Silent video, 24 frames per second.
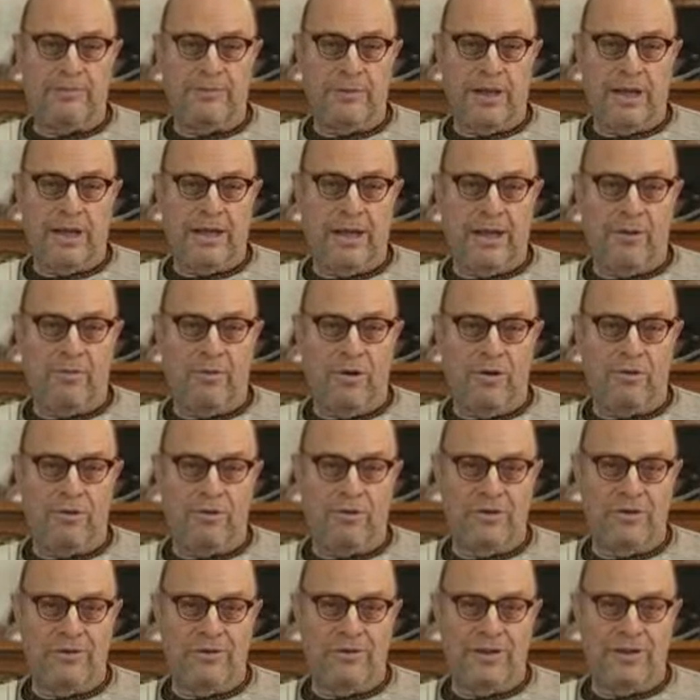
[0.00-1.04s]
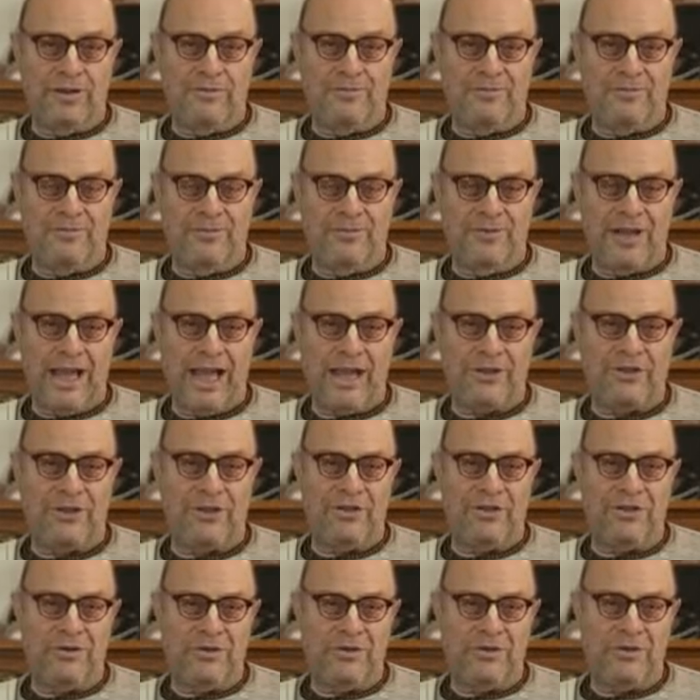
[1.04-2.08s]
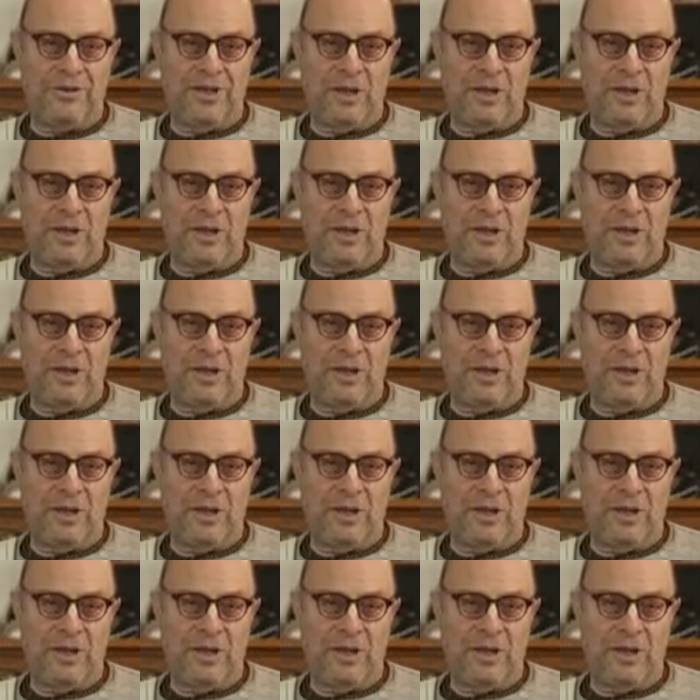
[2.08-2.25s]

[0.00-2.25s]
I won't hazard to